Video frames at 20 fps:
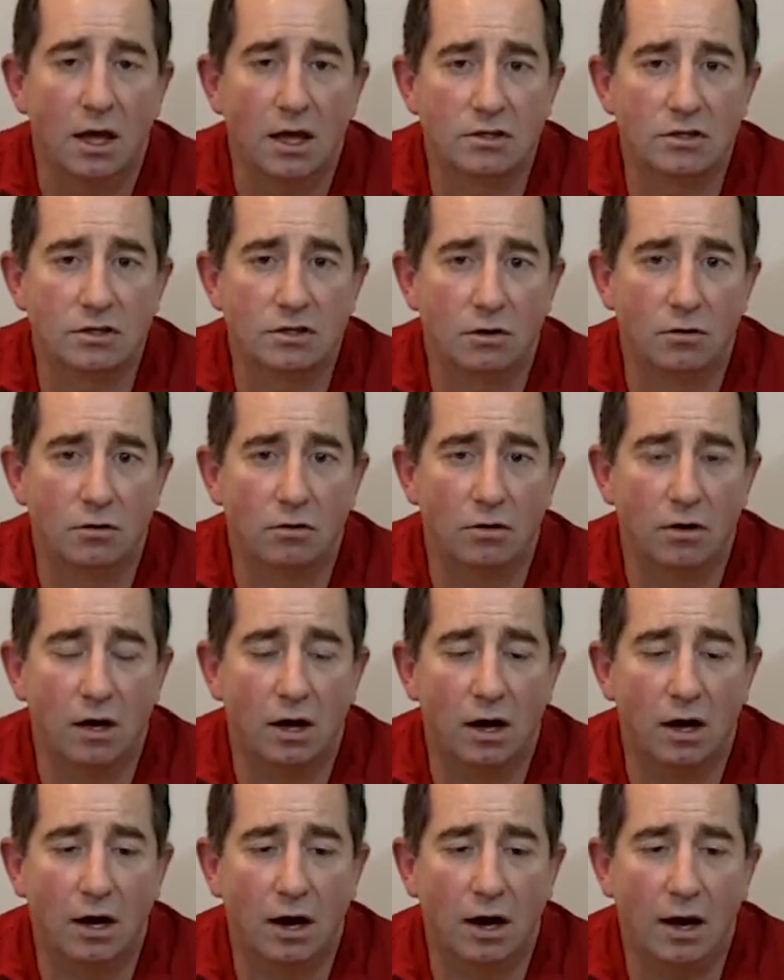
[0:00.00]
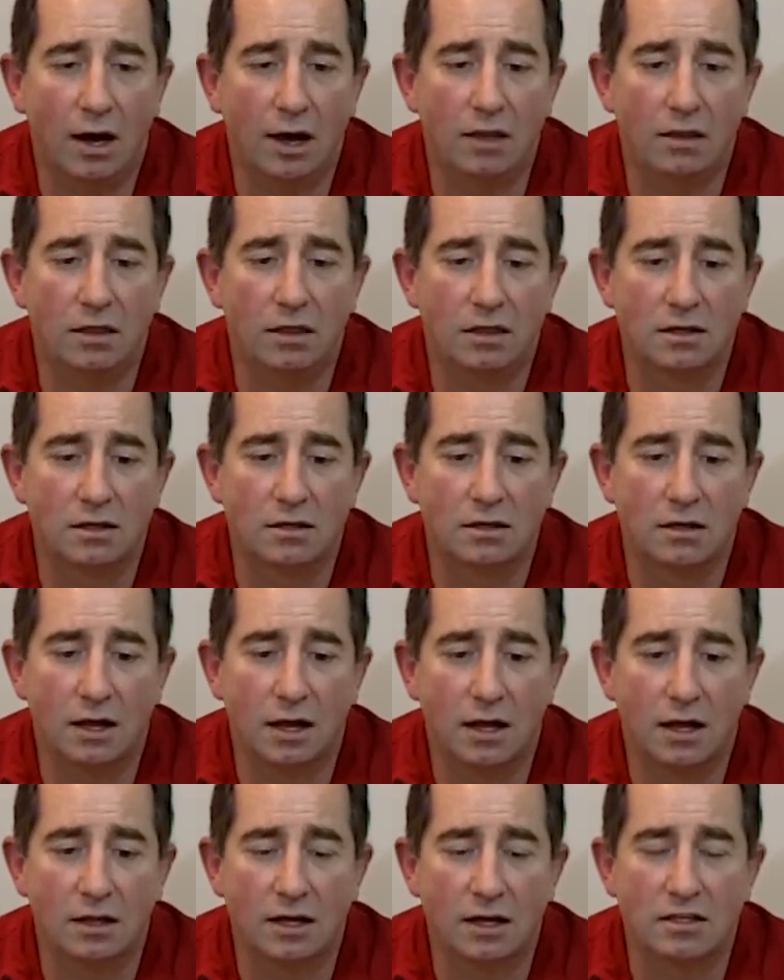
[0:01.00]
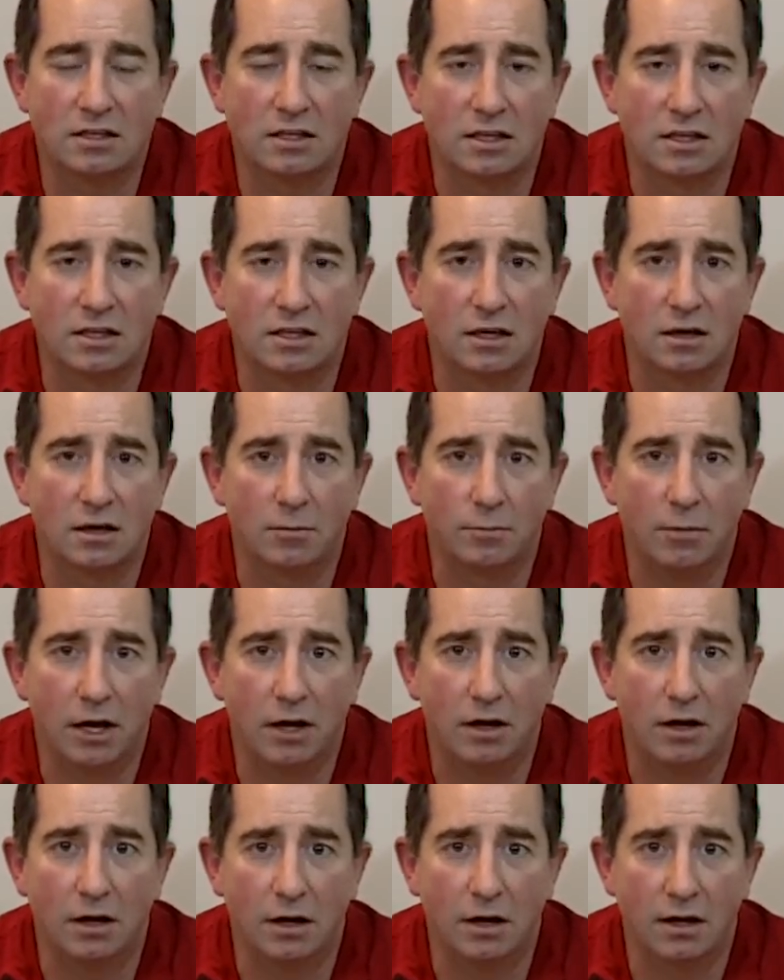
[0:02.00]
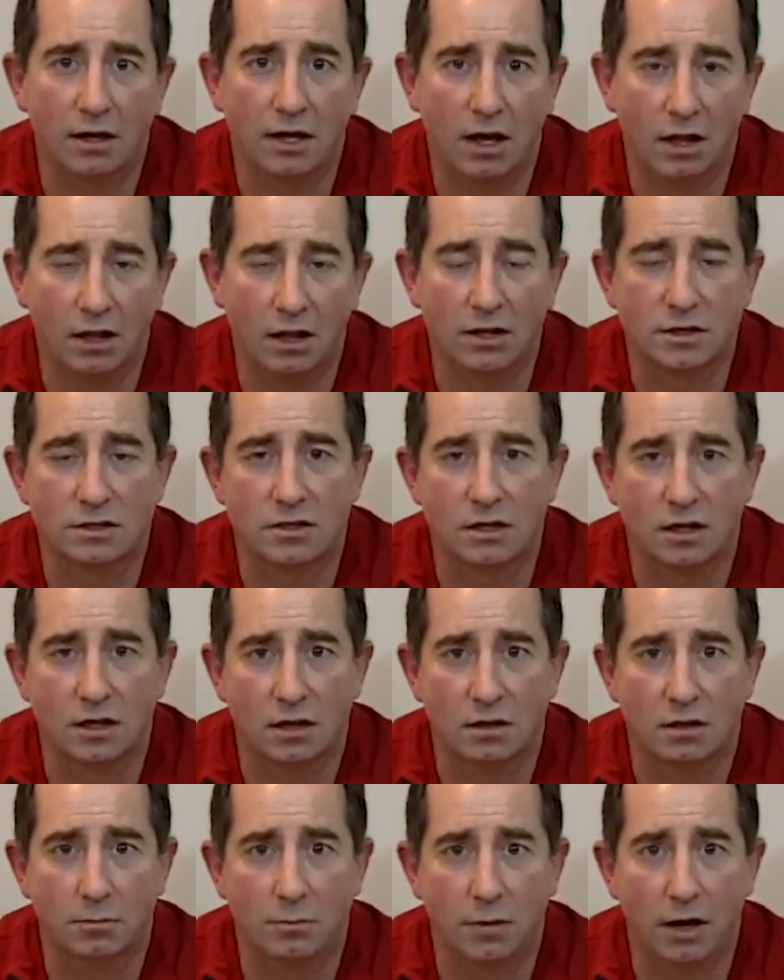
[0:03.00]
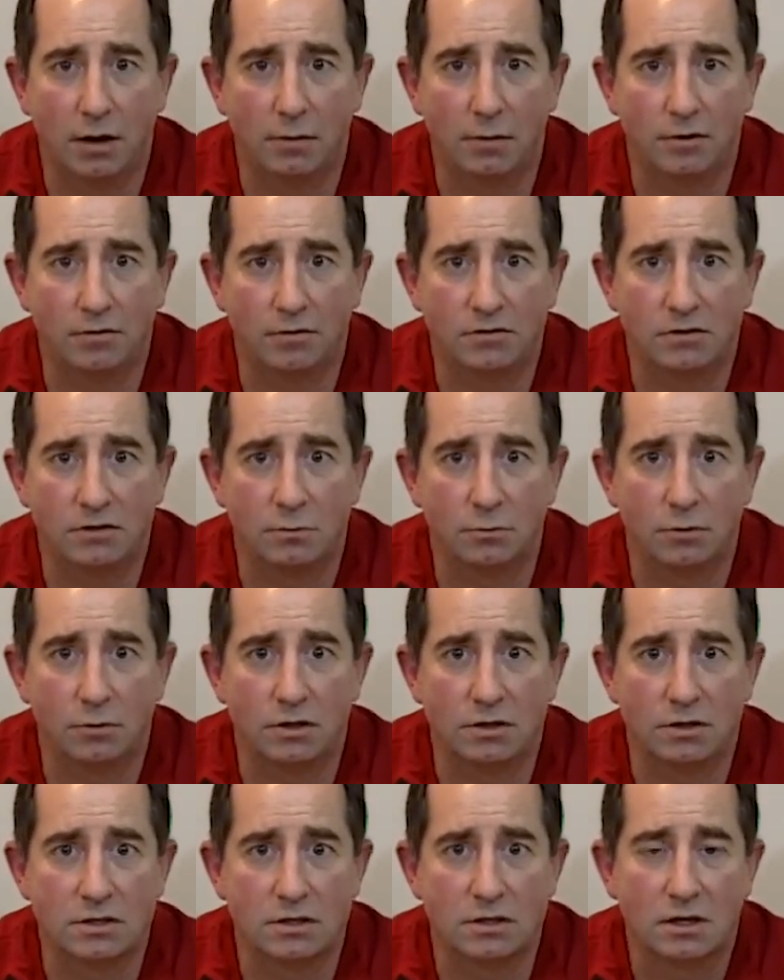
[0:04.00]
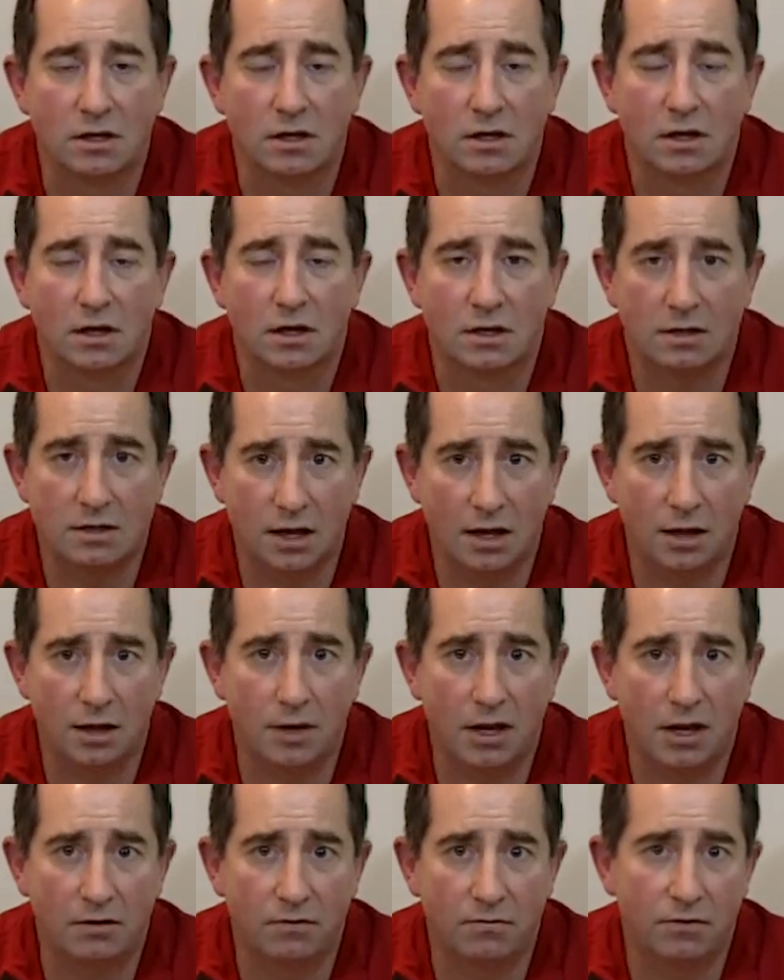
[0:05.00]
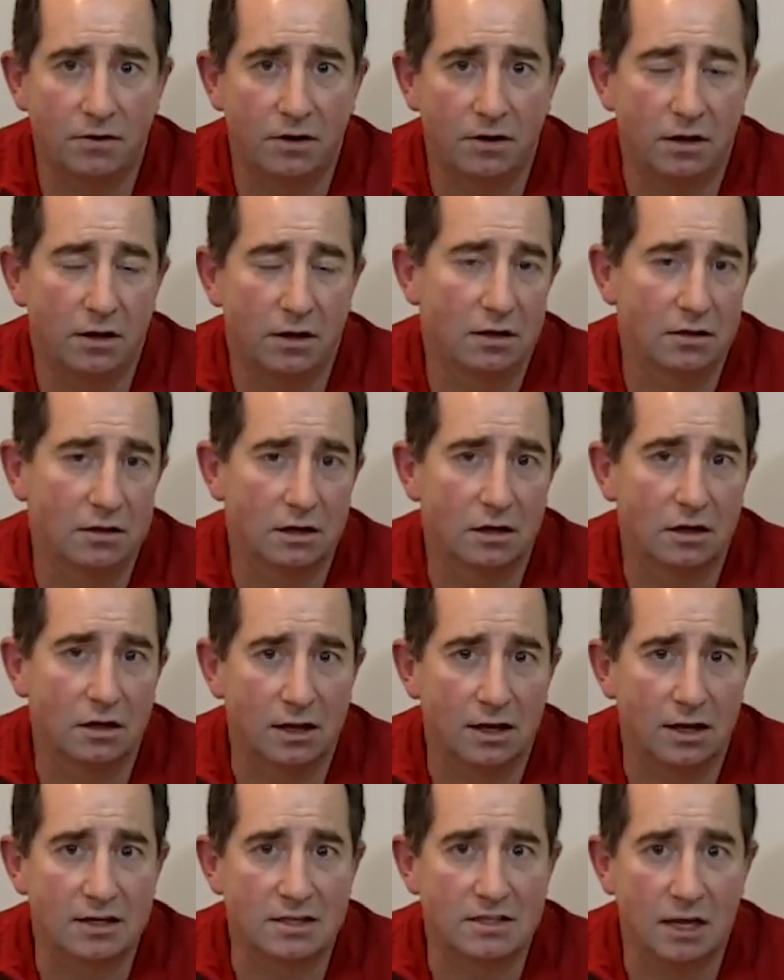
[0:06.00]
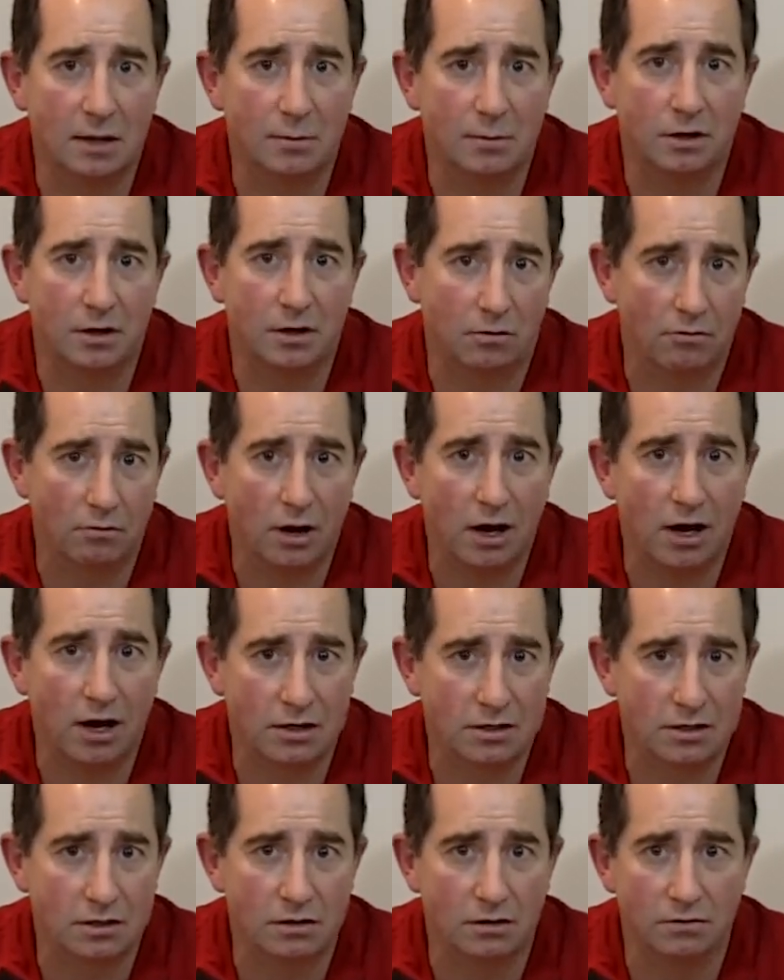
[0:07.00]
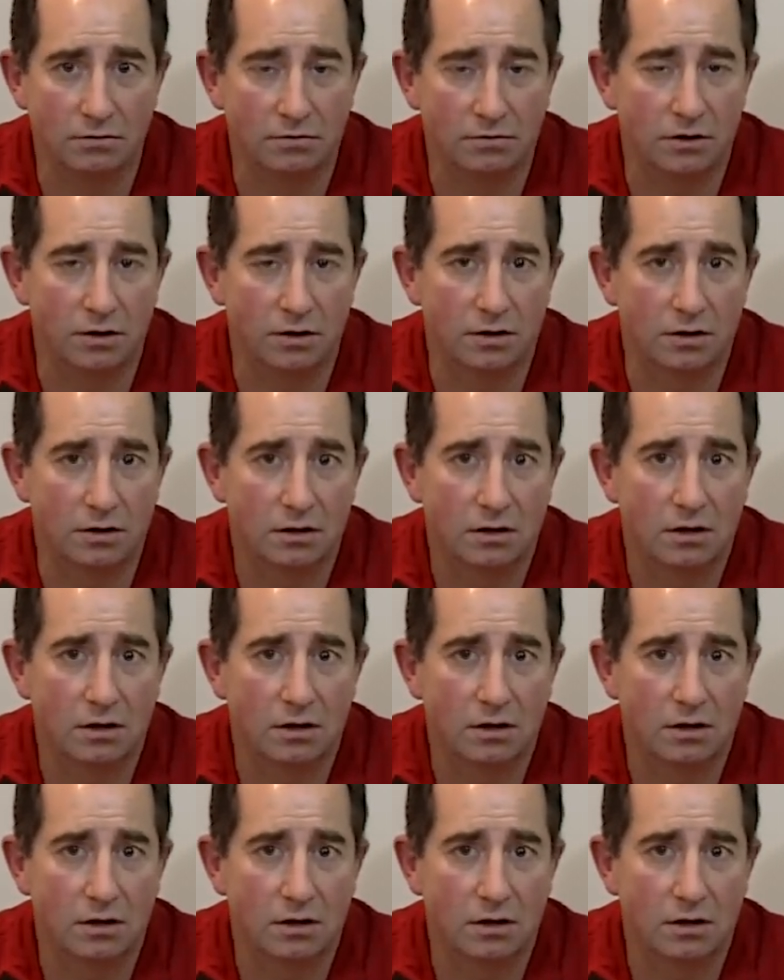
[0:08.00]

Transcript: And so I, I like to think about a callus on the bottom of someone's diabetic foot a little like taping a rock to their foot.